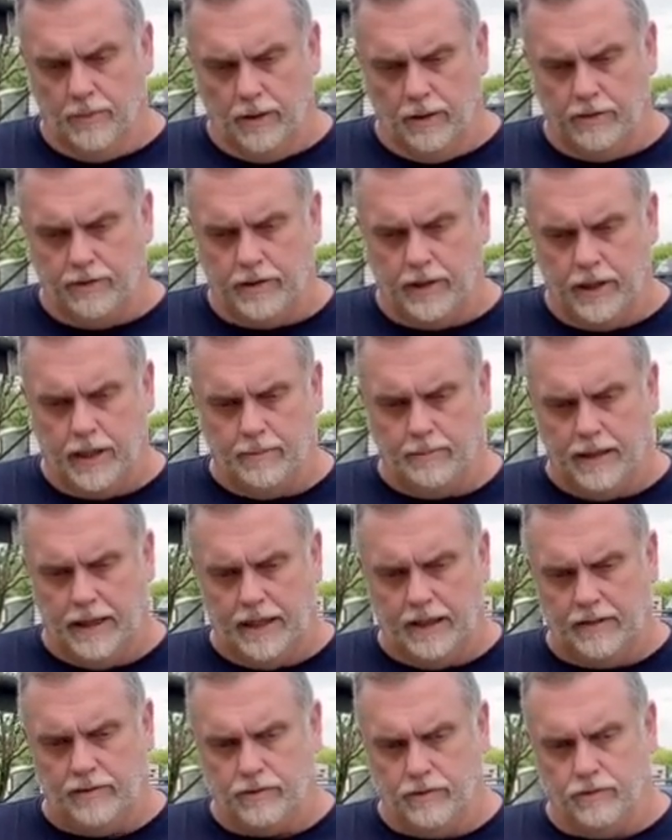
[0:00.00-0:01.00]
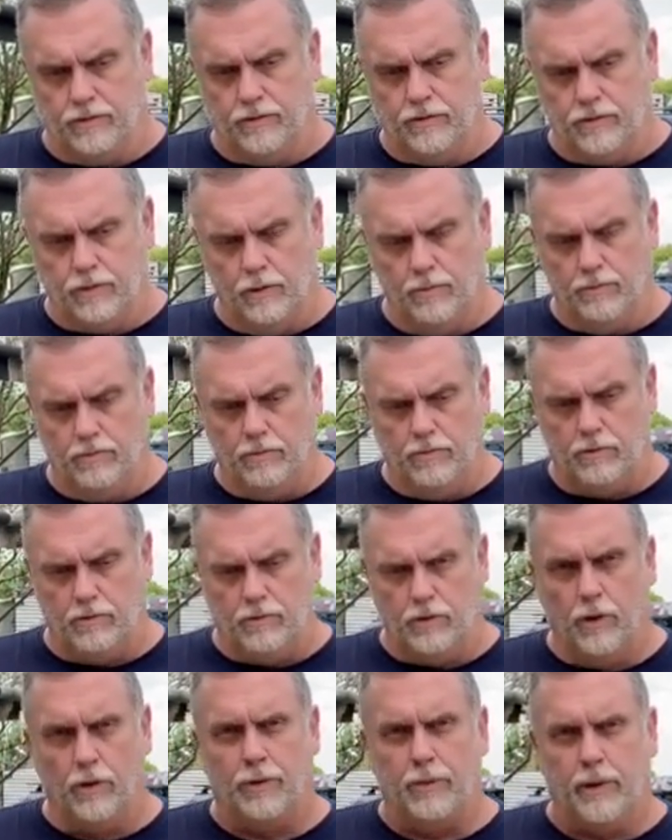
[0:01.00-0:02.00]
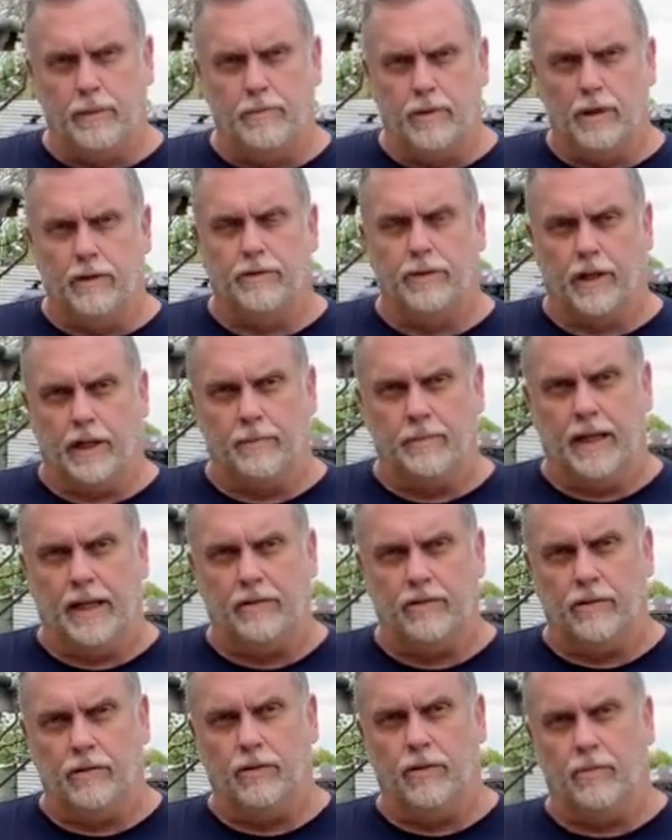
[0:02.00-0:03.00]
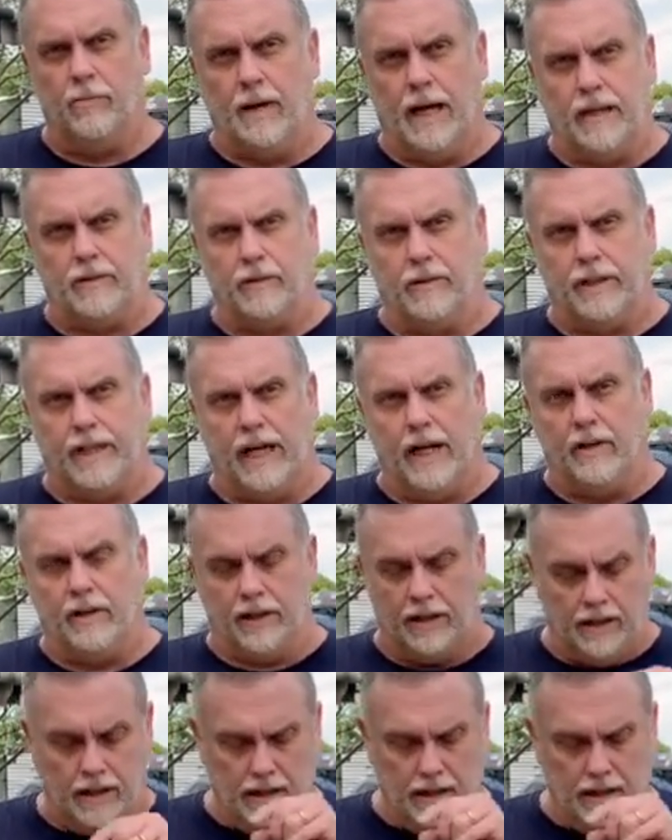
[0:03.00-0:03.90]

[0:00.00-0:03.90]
military base, two or three military bases, and back to a county.